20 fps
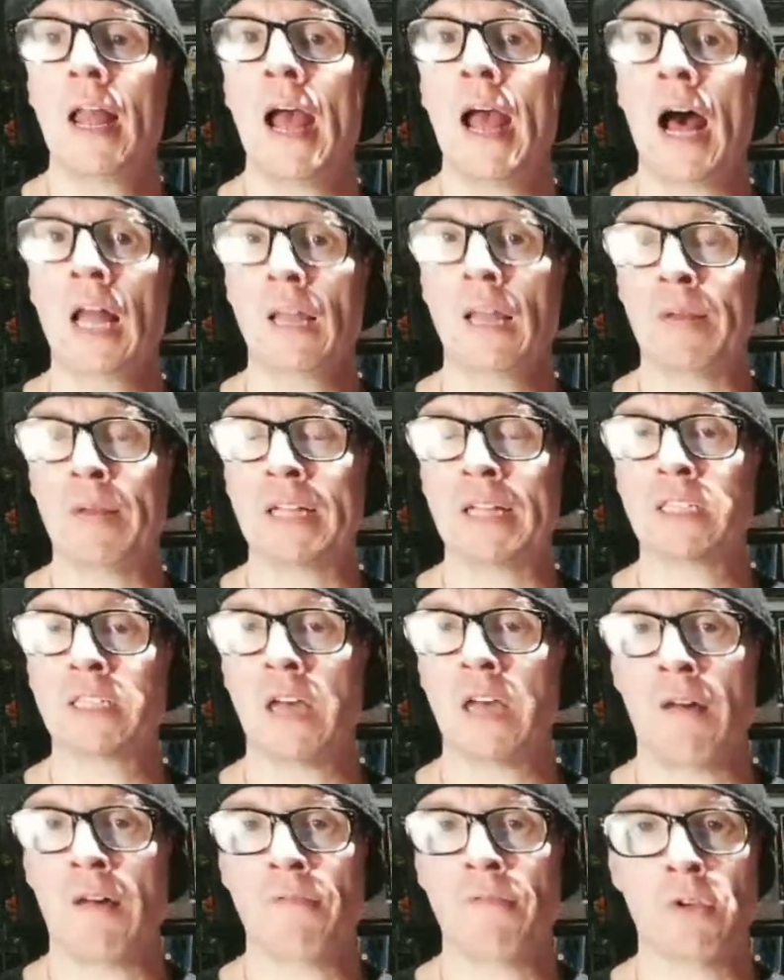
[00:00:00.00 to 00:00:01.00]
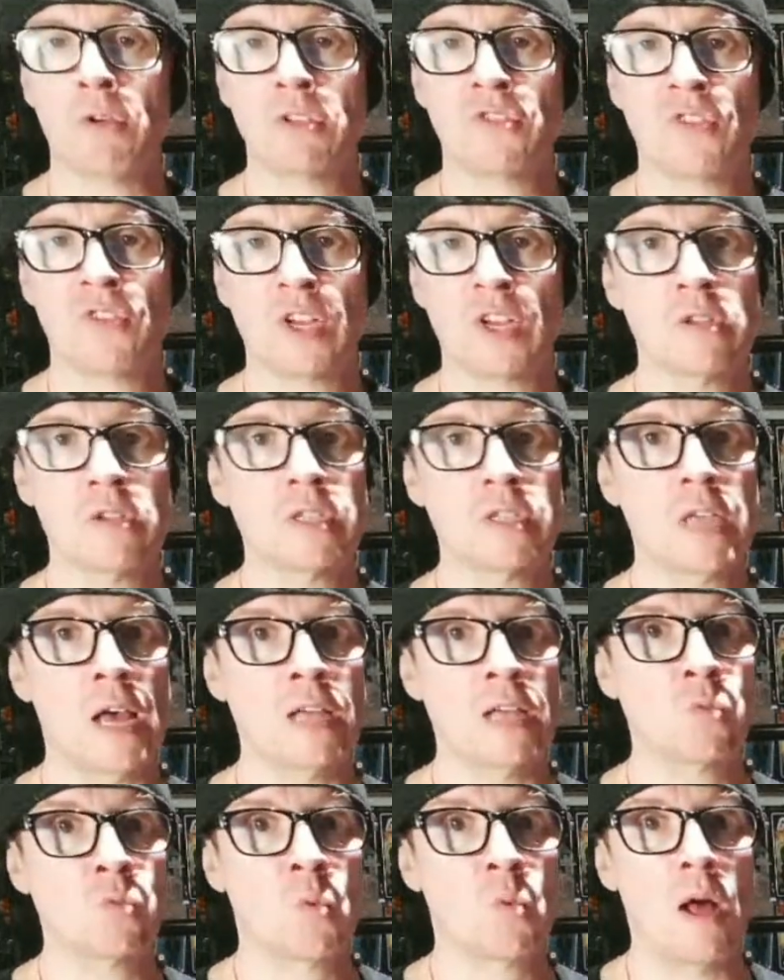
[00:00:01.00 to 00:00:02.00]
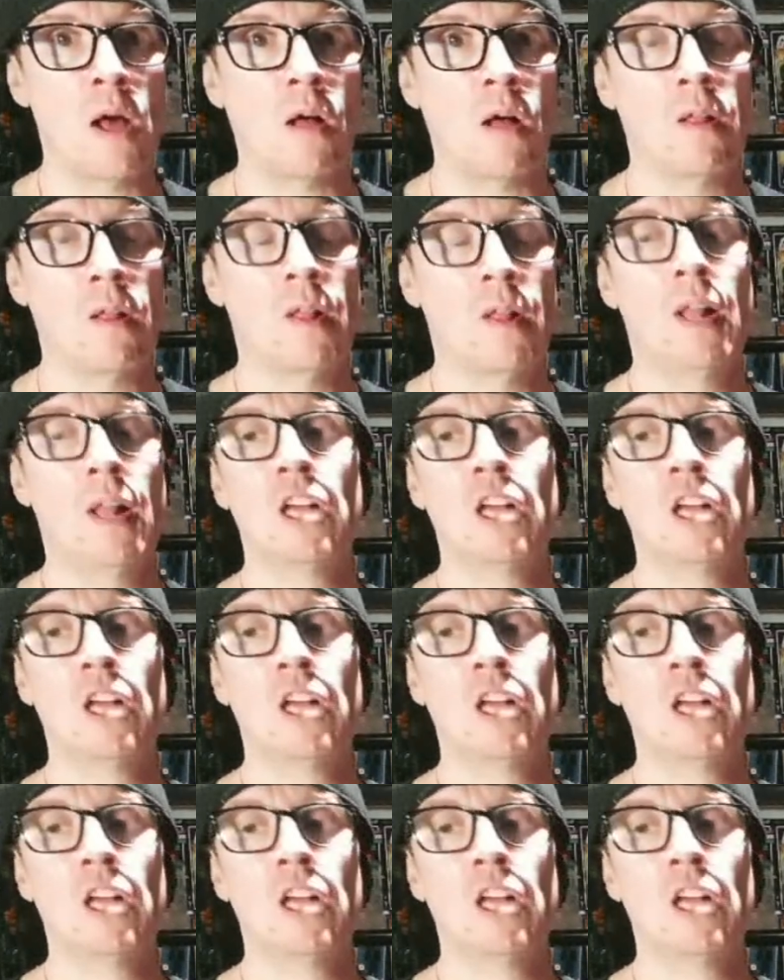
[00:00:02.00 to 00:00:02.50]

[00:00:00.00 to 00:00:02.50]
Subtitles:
elements of those figures as well.